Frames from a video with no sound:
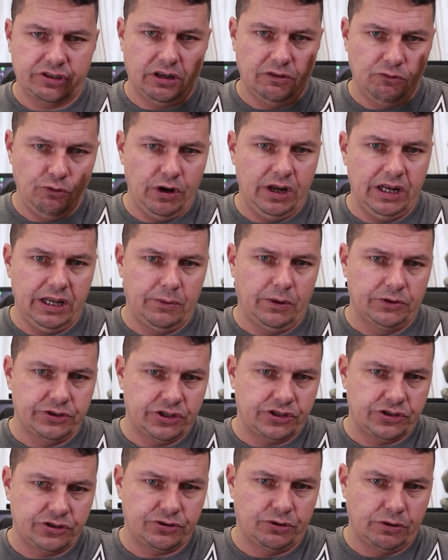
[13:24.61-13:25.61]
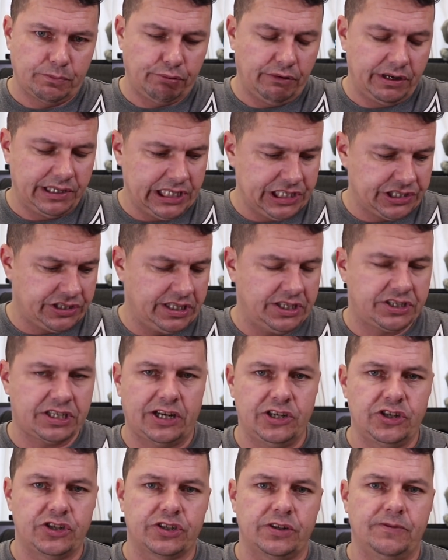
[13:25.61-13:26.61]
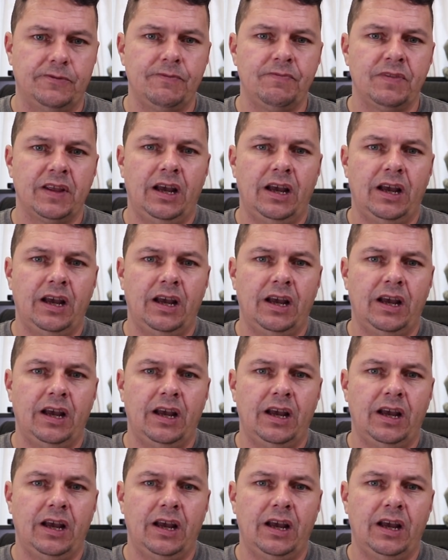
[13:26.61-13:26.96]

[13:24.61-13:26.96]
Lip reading: so I really wanted to sort of bring these to your attention.